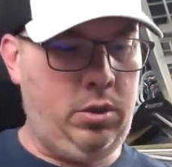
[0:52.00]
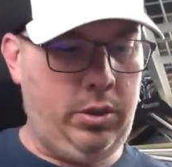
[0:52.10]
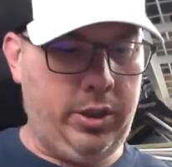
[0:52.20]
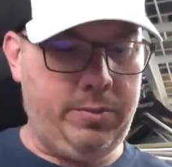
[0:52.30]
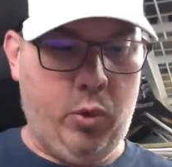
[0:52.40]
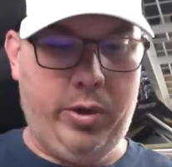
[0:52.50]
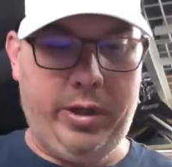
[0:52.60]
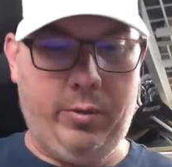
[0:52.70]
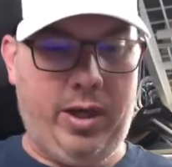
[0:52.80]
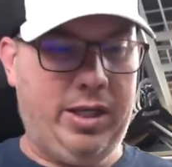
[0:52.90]
This
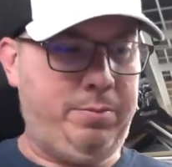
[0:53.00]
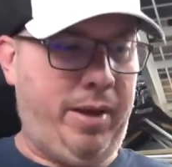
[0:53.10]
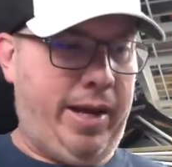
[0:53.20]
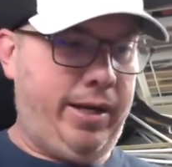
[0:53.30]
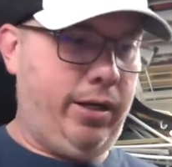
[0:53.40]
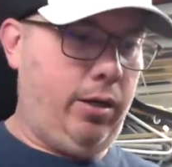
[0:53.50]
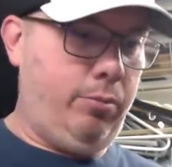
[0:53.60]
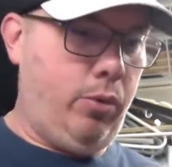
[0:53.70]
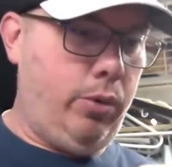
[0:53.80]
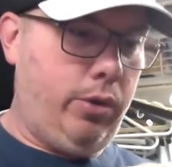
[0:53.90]
morning, while I was packing up
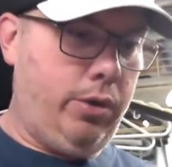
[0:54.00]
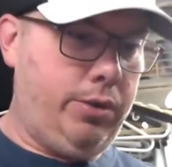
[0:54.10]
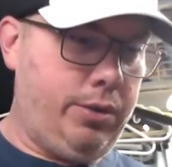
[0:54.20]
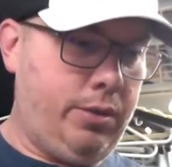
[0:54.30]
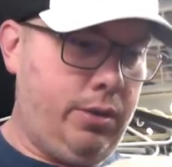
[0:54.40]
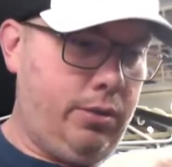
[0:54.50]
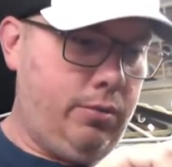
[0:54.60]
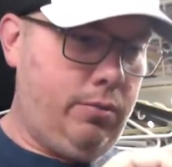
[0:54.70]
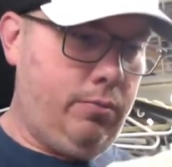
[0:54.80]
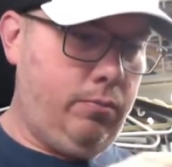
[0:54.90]
orders,
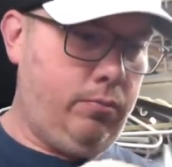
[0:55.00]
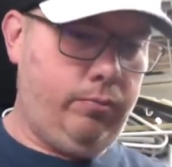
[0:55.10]
I